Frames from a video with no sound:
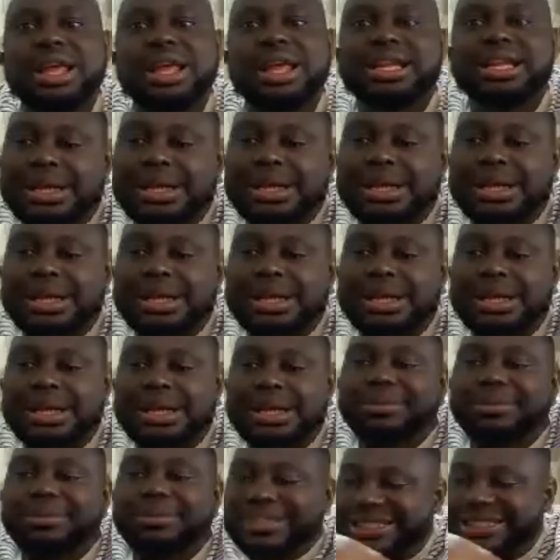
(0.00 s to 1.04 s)
Now,
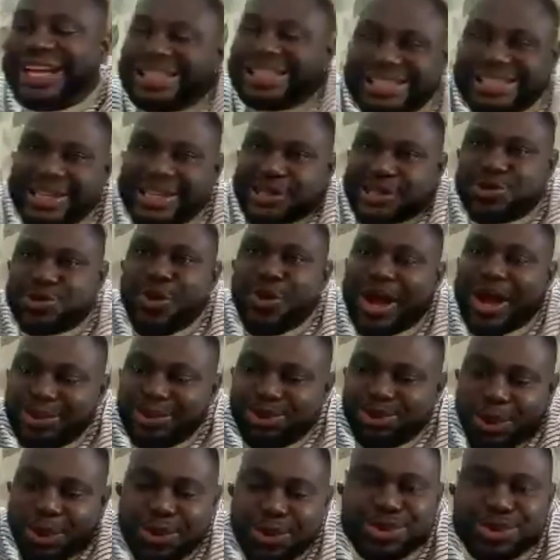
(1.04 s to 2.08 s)
that is
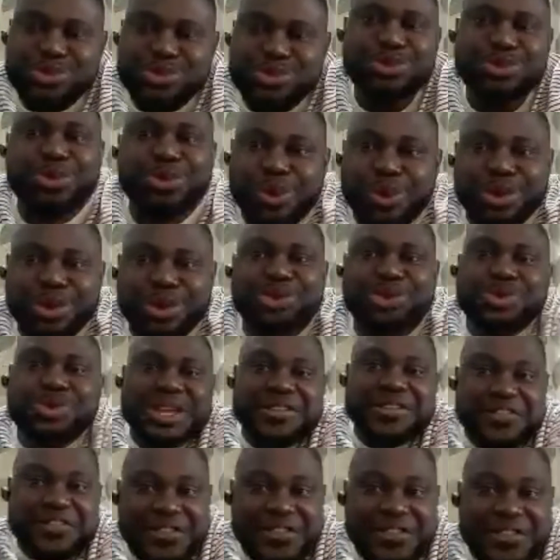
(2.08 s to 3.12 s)
where those who want to
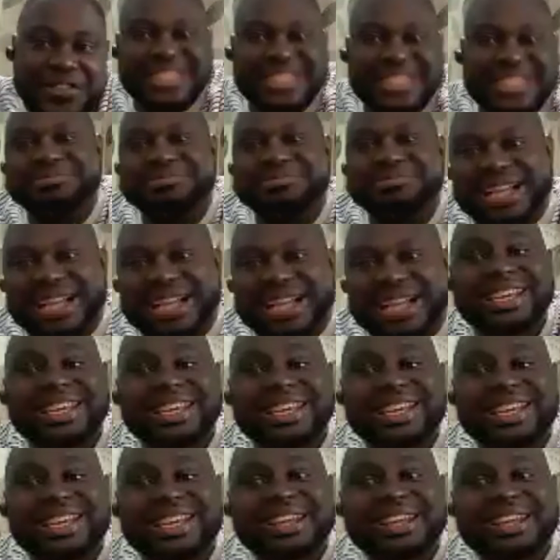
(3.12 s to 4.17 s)
invest in
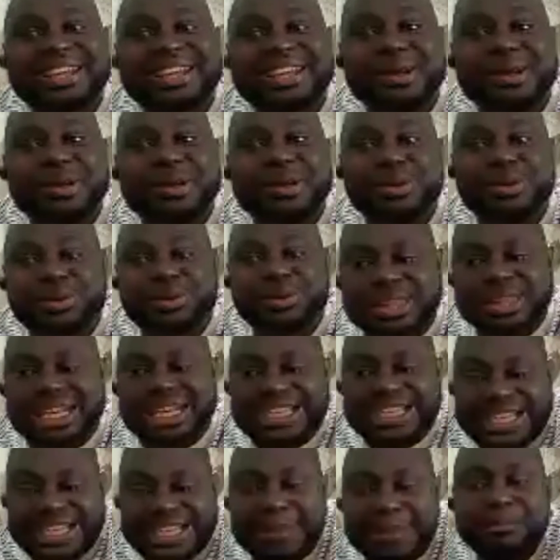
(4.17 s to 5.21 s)
betting look at
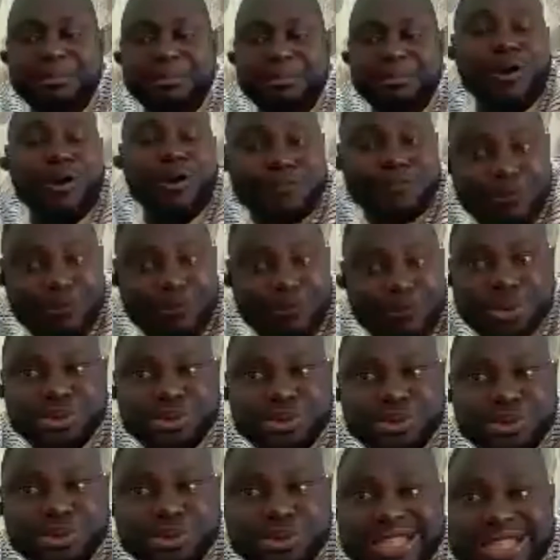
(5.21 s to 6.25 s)
the number of
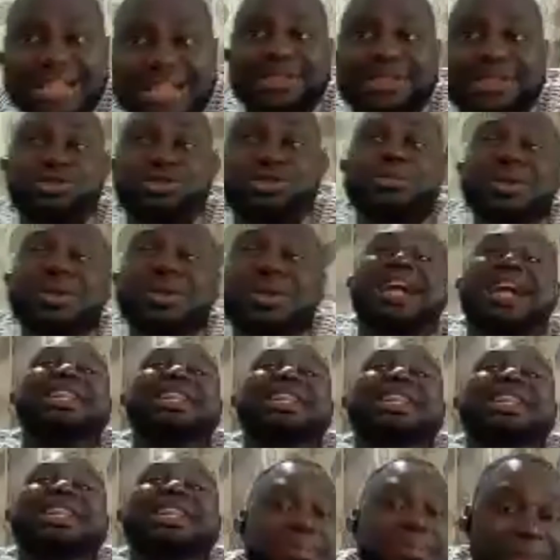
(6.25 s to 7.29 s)
goals that is not being
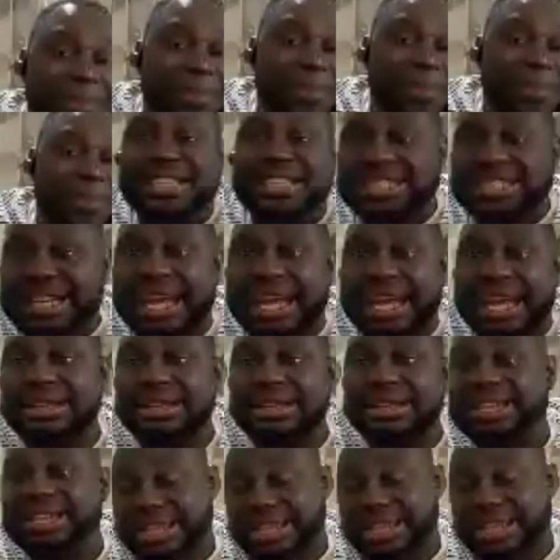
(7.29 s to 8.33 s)
anticipated in
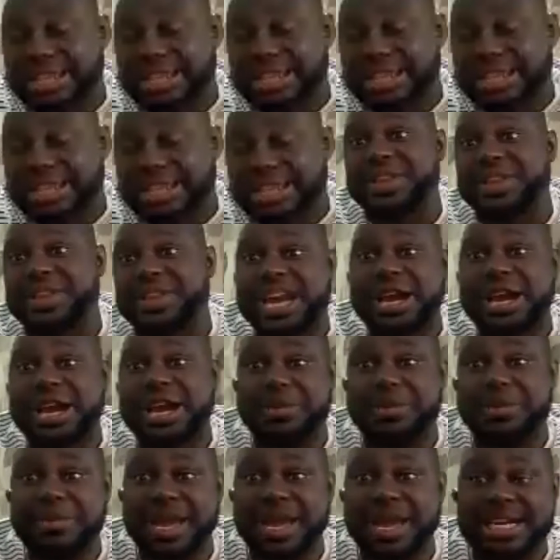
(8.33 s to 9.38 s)
the history of the Ghana
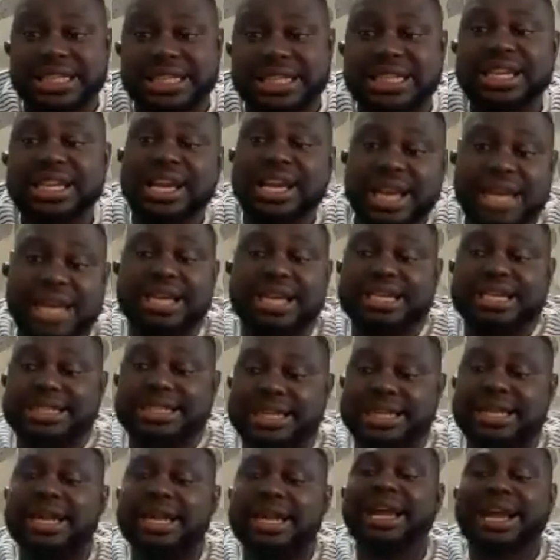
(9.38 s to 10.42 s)
Premier League, and they
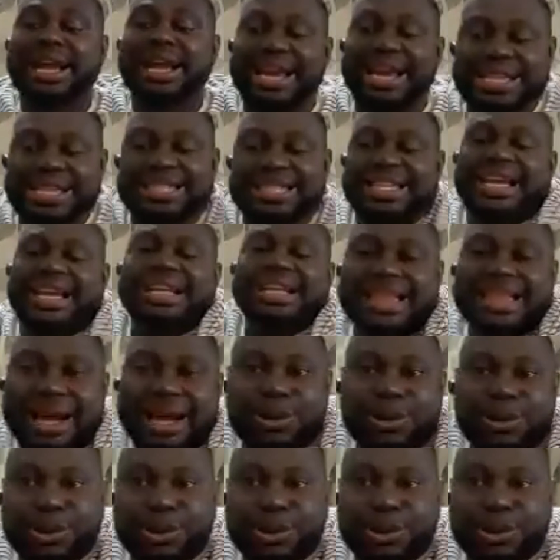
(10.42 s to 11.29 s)
say, let's get that